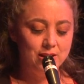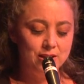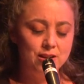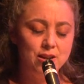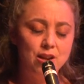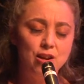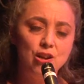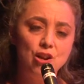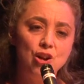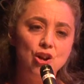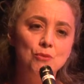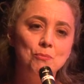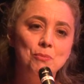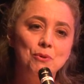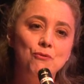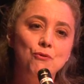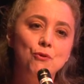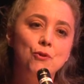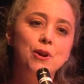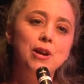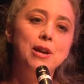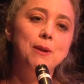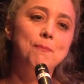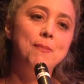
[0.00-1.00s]
Not long
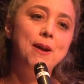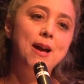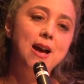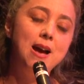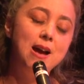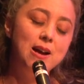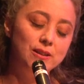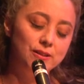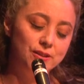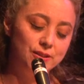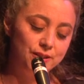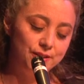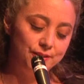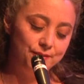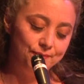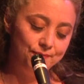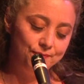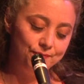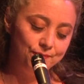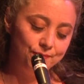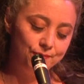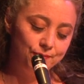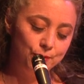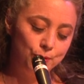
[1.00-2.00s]
before he passed,
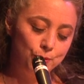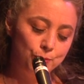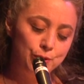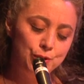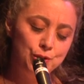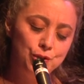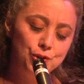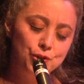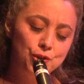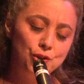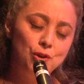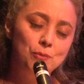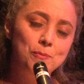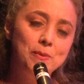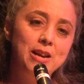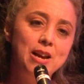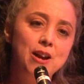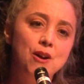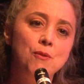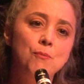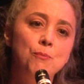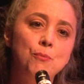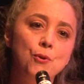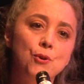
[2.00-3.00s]
Richard told me
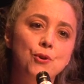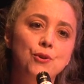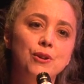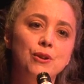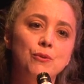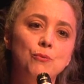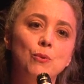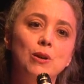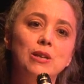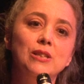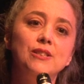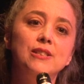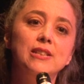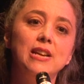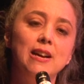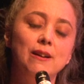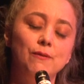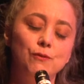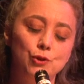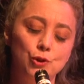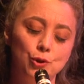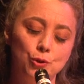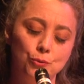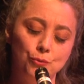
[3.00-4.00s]
how important it was to
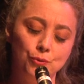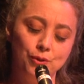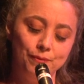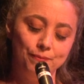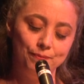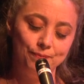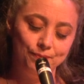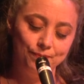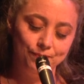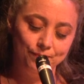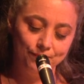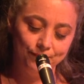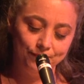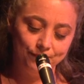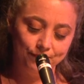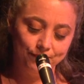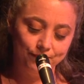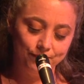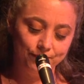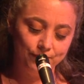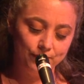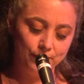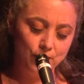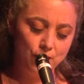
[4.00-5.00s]
have children.
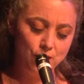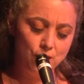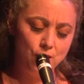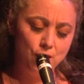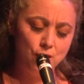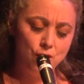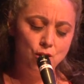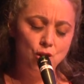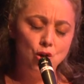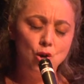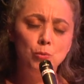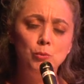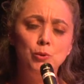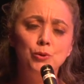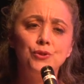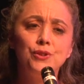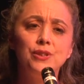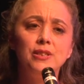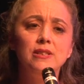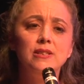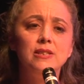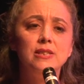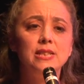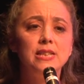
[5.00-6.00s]

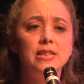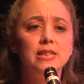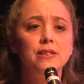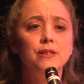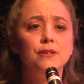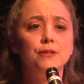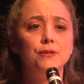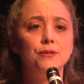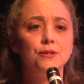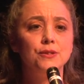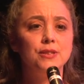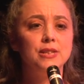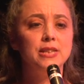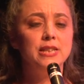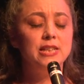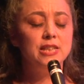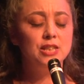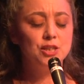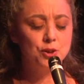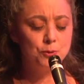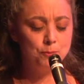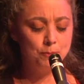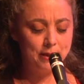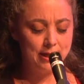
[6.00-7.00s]
Almost in tears, he
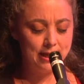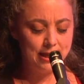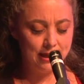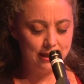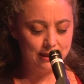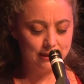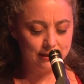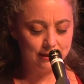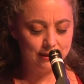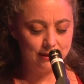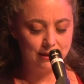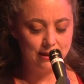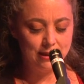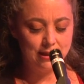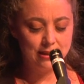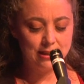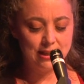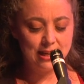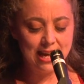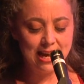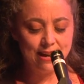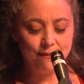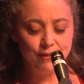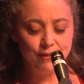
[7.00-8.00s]
explained
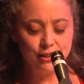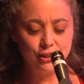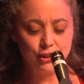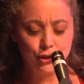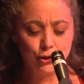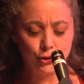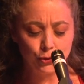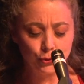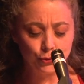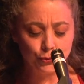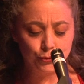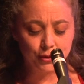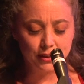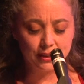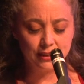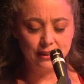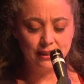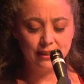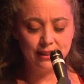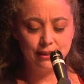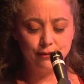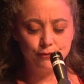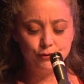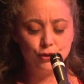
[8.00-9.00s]
that having children
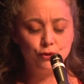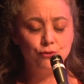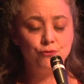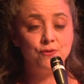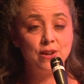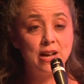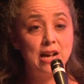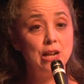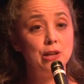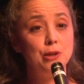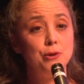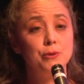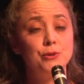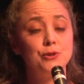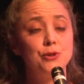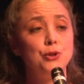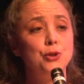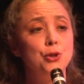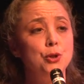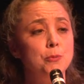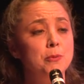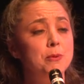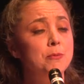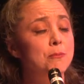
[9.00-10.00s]
gives you value as a
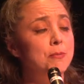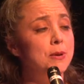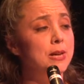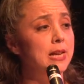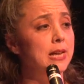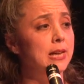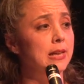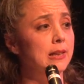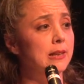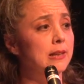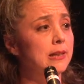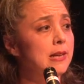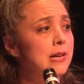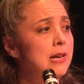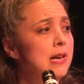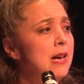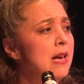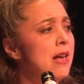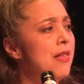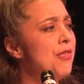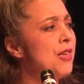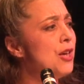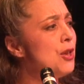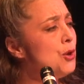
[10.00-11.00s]
human being,
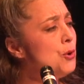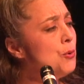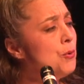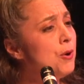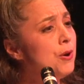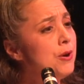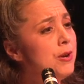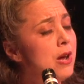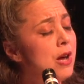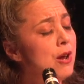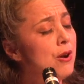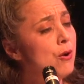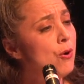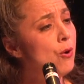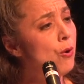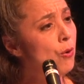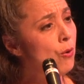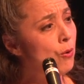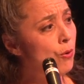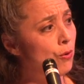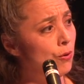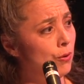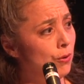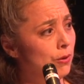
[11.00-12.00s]
that you are not
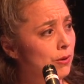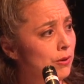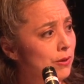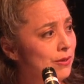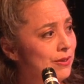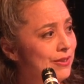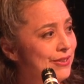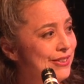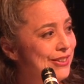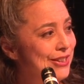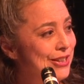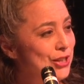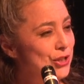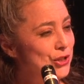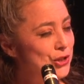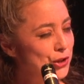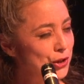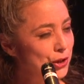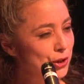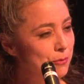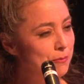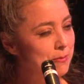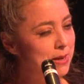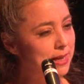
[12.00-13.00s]
whole
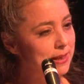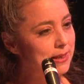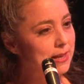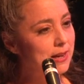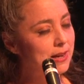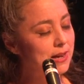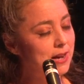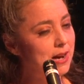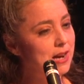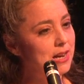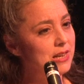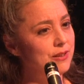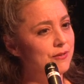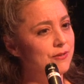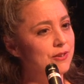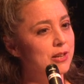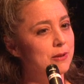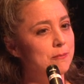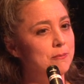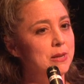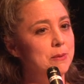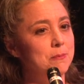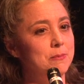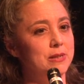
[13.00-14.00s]
until you make that kind of
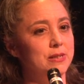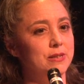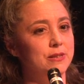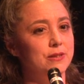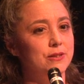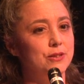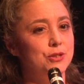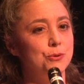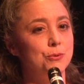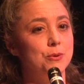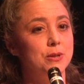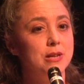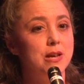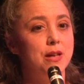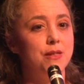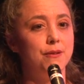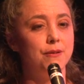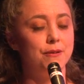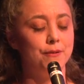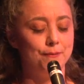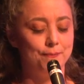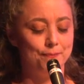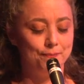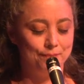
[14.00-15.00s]
commitment to
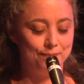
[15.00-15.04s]
another.